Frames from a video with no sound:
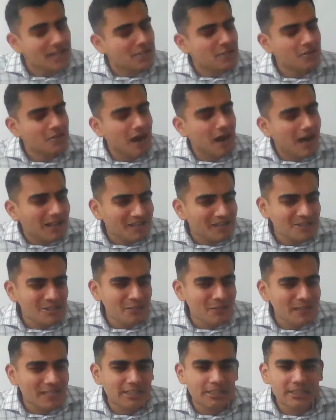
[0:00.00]
It should
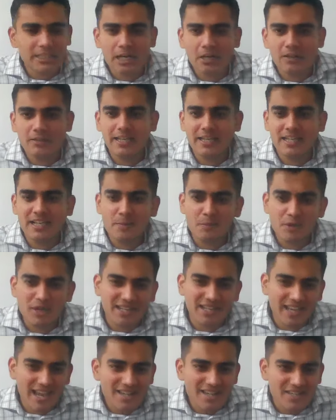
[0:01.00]
also be clearly
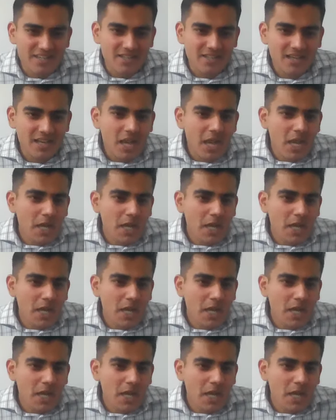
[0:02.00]
communicated